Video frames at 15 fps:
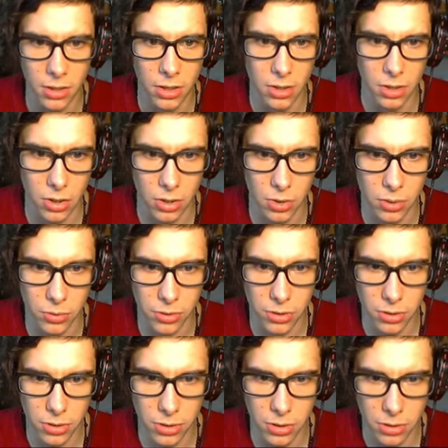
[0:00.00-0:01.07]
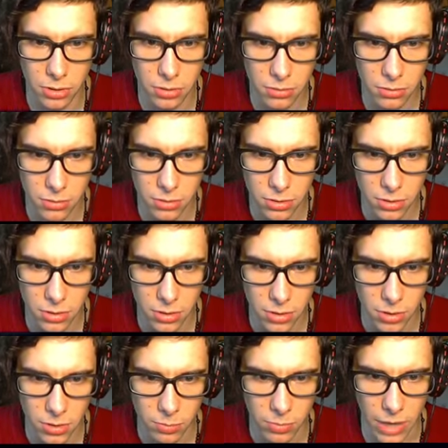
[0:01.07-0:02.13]
Oh, yeah.
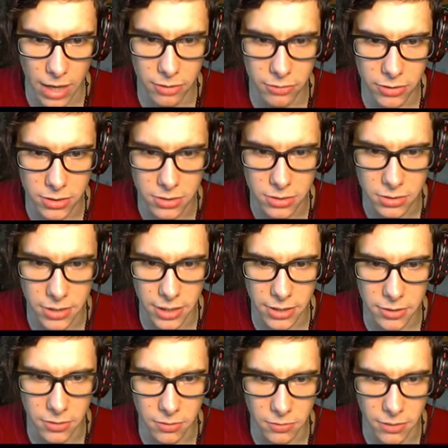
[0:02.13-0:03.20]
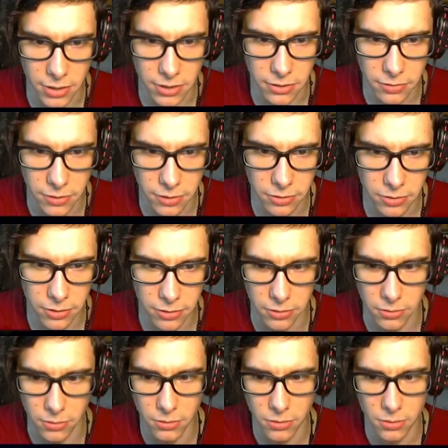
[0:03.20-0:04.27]
Batteries, thank you, thank you, thank you, thank
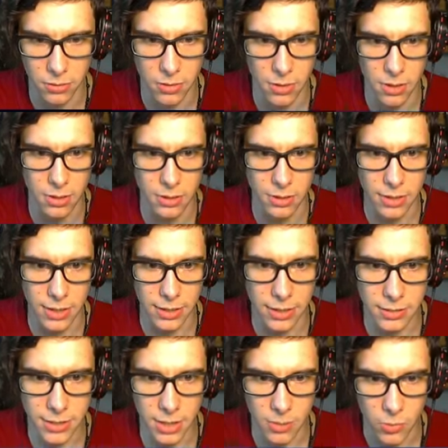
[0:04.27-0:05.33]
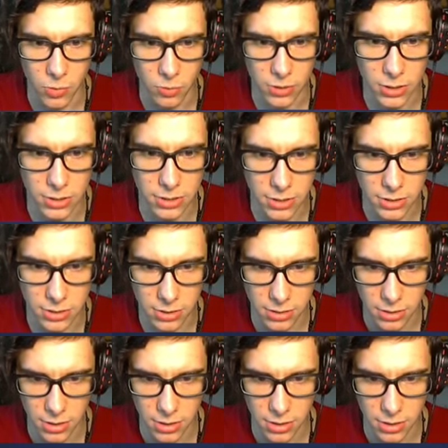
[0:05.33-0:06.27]
you. I need them. What is this?